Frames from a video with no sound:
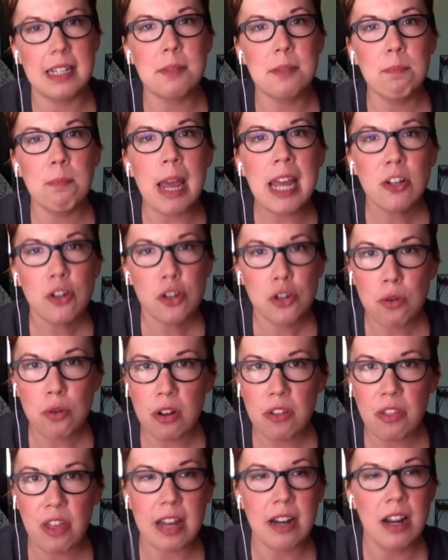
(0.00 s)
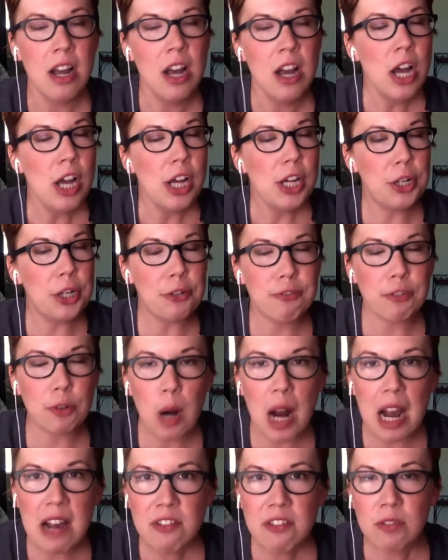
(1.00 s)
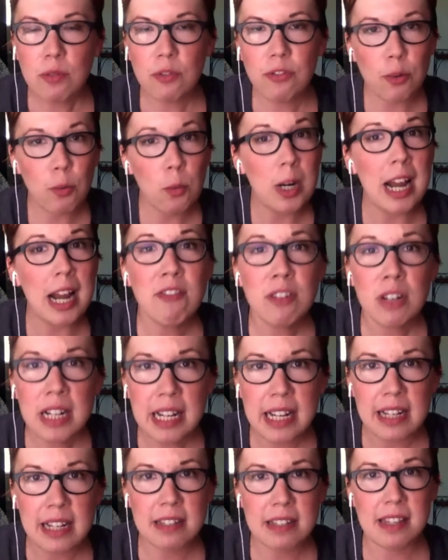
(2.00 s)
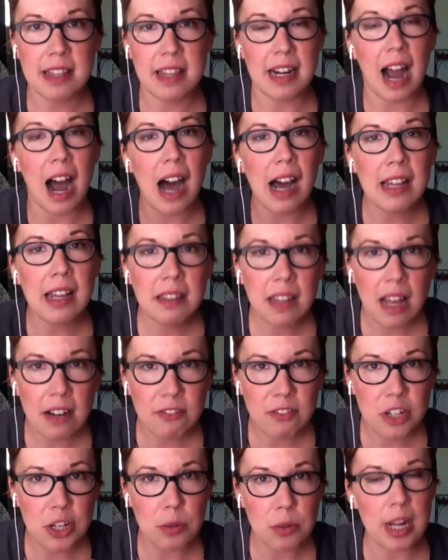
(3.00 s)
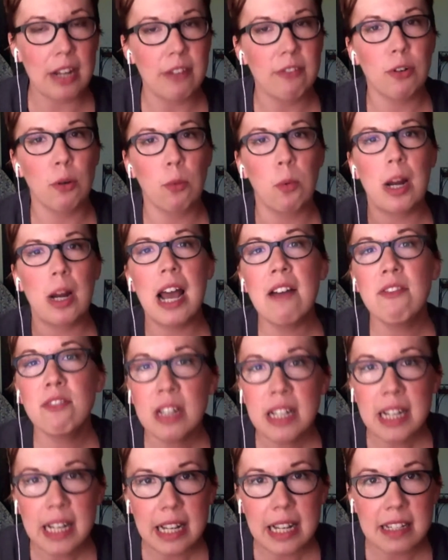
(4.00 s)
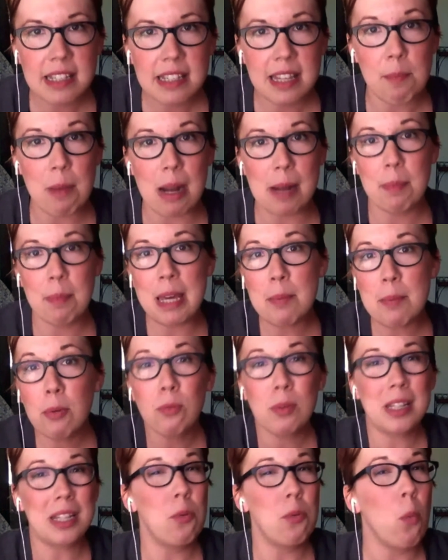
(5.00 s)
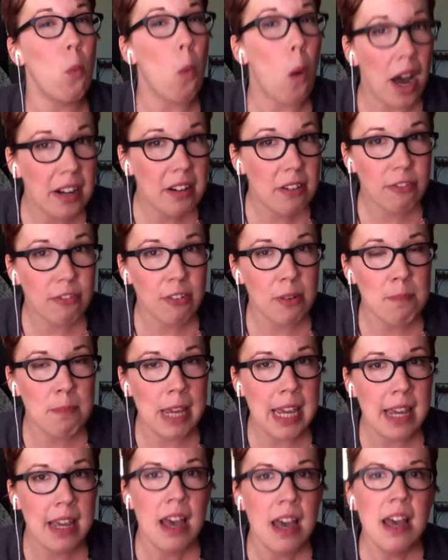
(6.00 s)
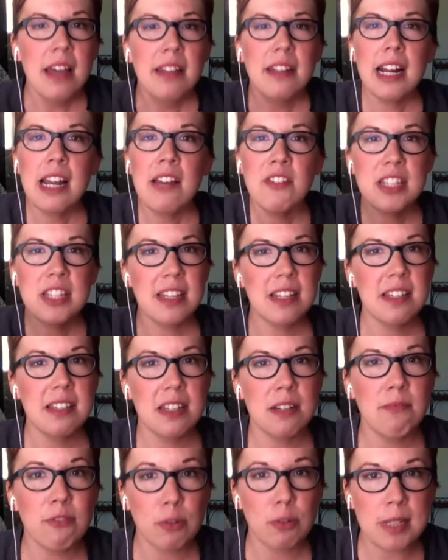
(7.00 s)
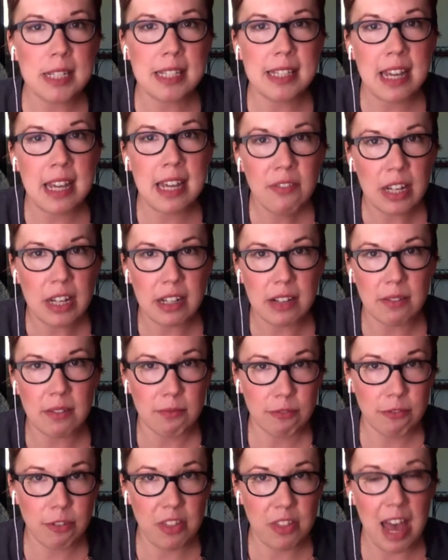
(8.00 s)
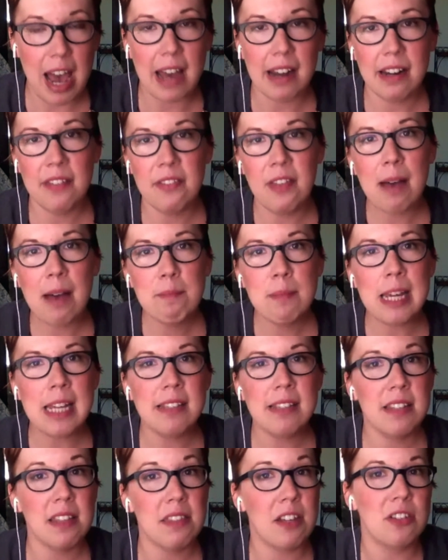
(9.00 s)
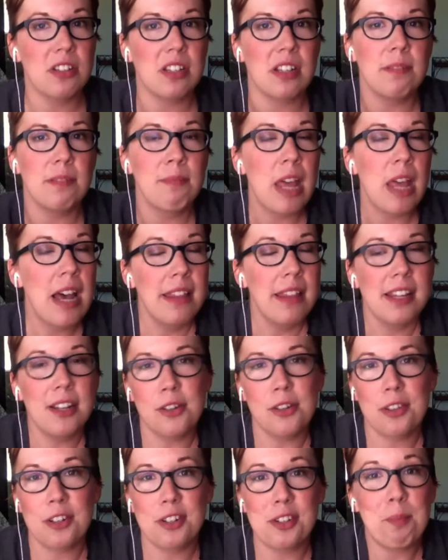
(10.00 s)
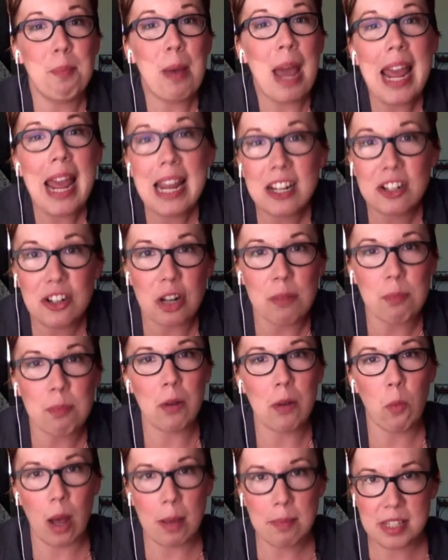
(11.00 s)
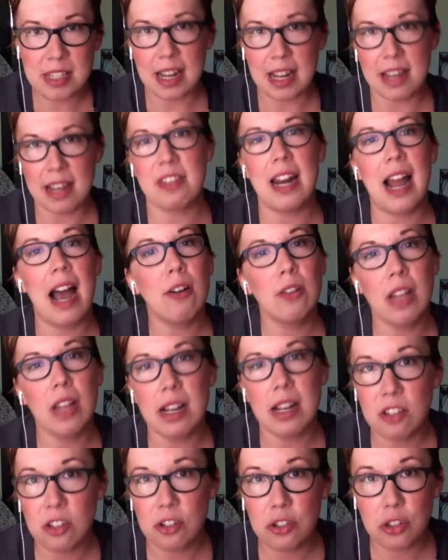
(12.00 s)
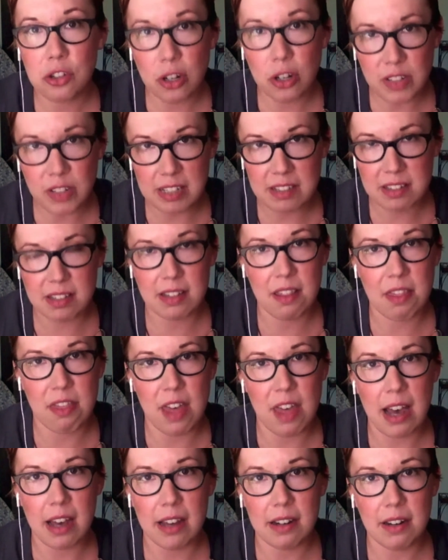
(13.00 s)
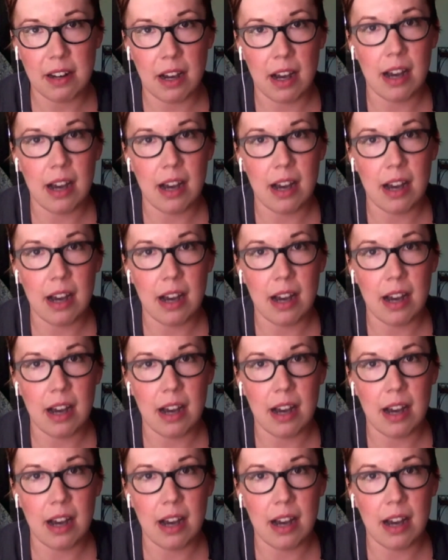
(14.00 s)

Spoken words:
is make sure that, for whatever it is that I love doing, for whatever it is that my people really want from me, that I have a system for receiving for that. And that means that there's a page on my website that outlines a service that